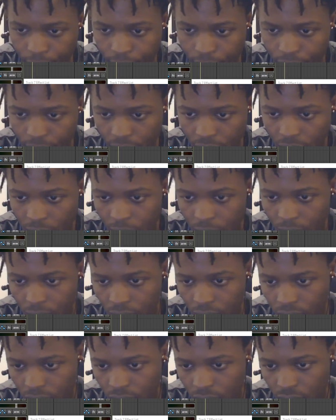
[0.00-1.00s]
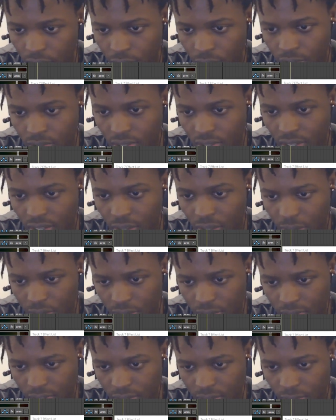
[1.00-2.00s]
I don't know, usually I use
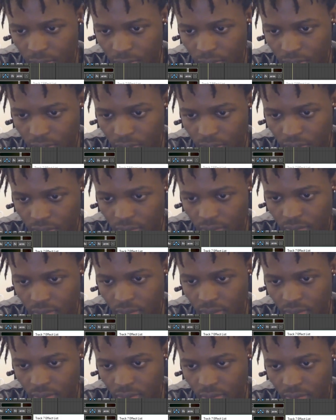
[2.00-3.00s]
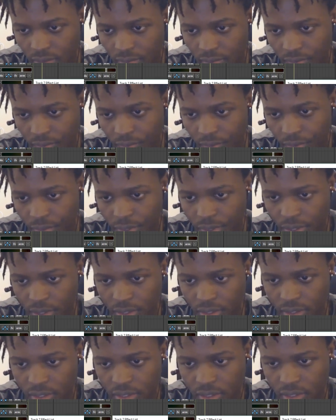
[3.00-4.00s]
this one.
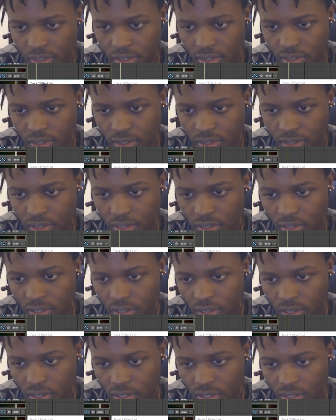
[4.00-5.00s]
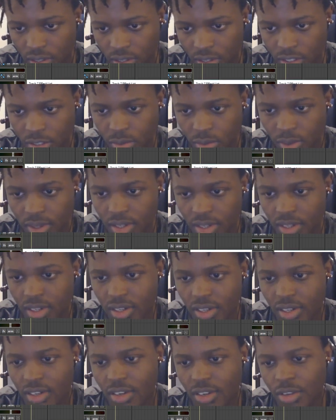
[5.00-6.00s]
It's this one
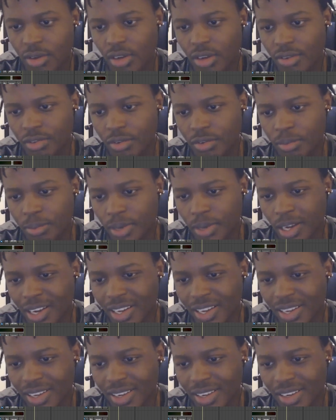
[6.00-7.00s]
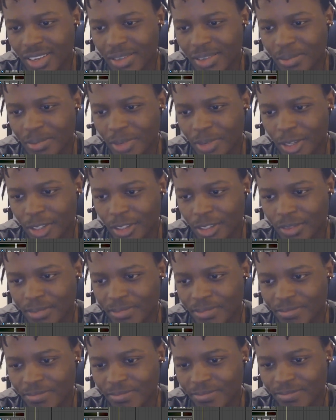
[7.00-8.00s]
you have to buy,
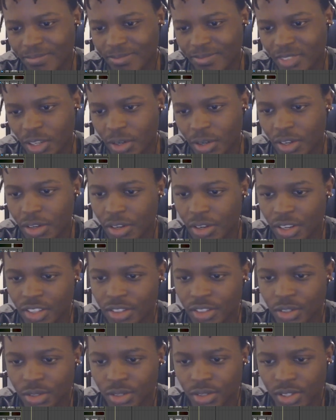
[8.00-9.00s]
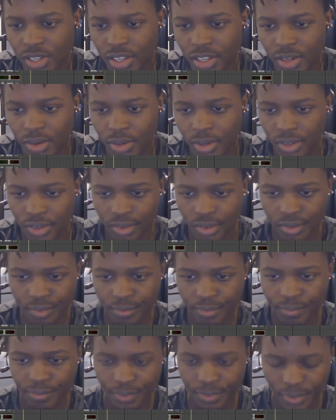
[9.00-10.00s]
okay, let's use the other one
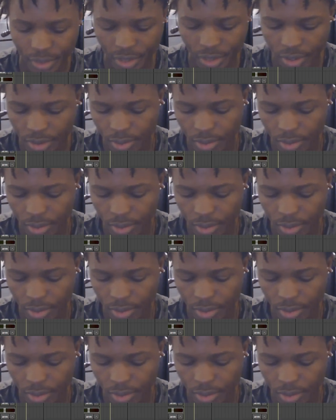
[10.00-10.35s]
there.